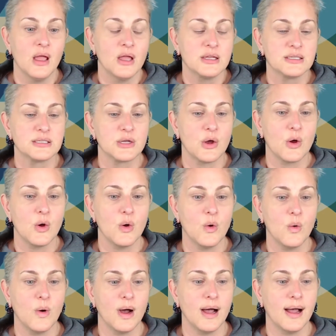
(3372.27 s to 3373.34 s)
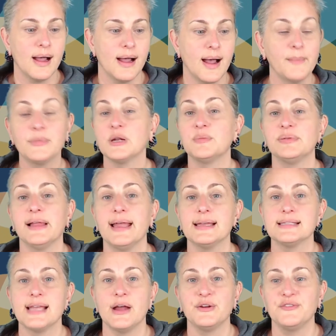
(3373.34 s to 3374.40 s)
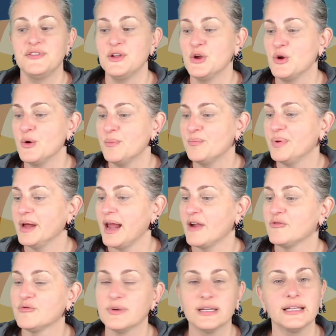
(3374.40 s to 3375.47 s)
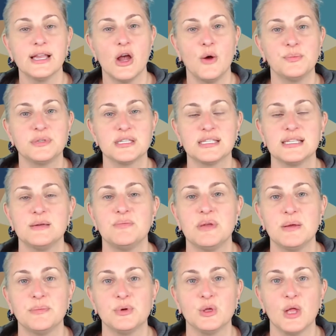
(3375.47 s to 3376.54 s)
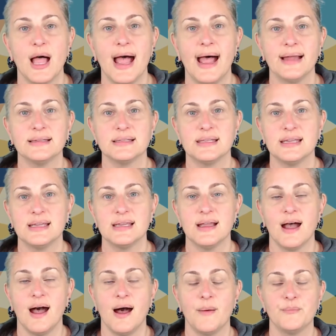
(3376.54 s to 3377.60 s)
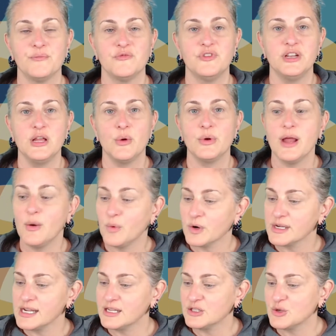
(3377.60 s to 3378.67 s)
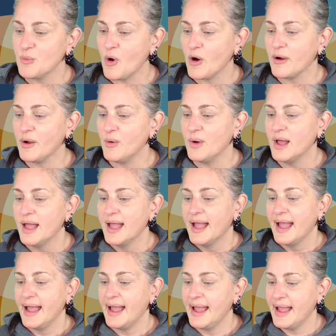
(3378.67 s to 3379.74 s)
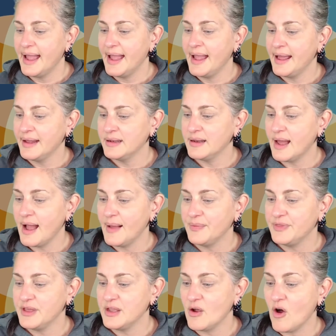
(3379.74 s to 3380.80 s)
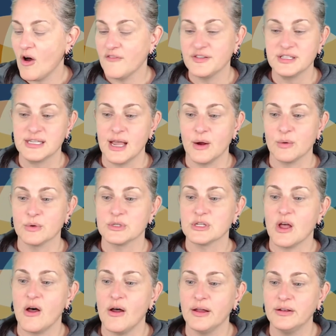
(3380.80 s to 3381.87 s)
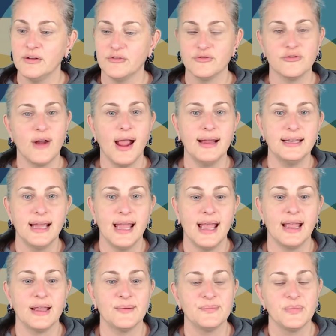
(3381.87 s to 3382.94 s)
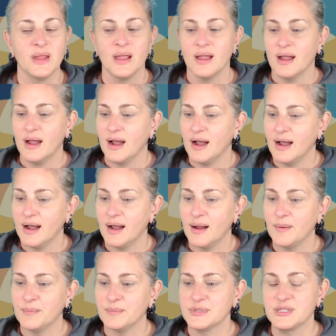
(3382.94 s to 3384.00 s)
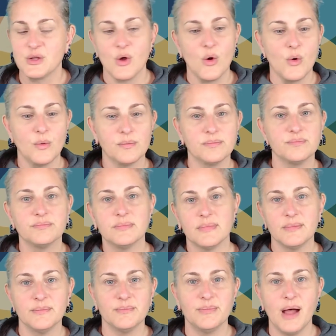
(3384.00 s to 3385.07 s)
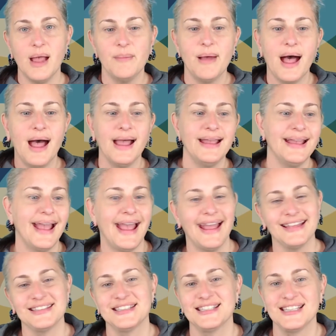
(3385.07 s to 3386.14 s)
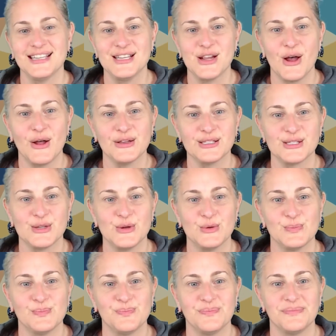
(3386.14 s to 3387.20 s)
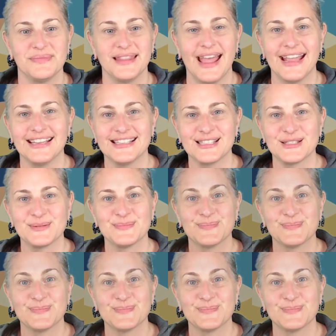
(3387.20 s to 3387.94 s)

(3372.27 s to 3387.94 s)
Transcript: So I'm going to play us out of here, but I really hope to see people at the video networking tomorrow and at the office hours on Friday. So bye-bye and see y'all soon. Thanks.